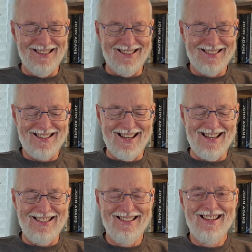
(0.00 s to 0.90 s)

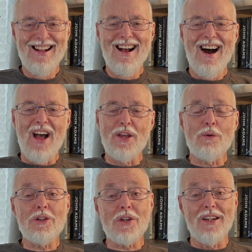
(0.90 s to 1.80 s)
okay, I think
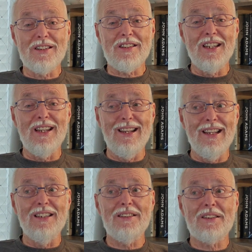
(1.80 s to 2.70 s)
what you're going to see
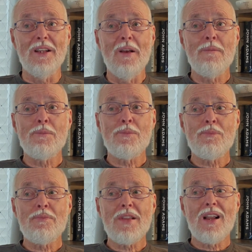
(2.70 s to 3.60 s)
is
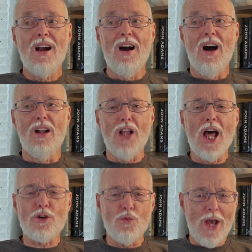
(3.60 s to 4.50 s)
a
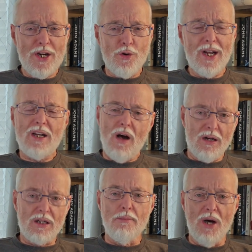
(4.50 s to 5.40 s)
lot of rhetoric
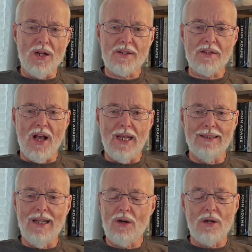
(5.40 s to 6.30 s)
on Kamala's side.
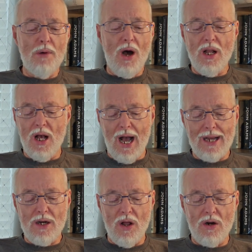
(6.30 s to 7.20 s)
Now, Kamala, I
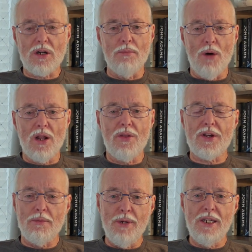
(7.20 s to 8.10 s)
call her Kamala the
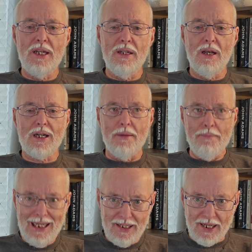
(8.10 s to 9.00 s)
chameleon,
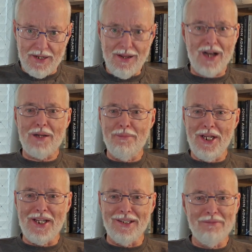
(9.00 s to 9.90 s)
chameleon, not
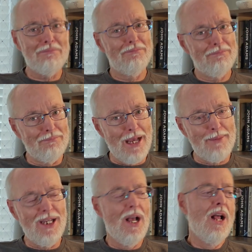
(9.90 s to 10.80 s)
comedian,
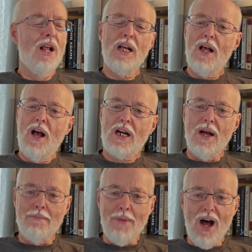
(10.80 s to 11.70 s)
maybe.
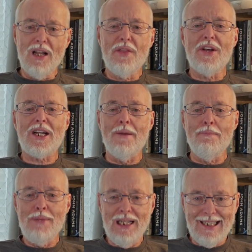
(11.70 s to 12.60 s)
Kamala the
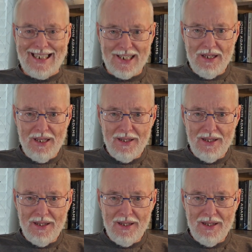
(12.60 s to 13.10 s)
chameleon,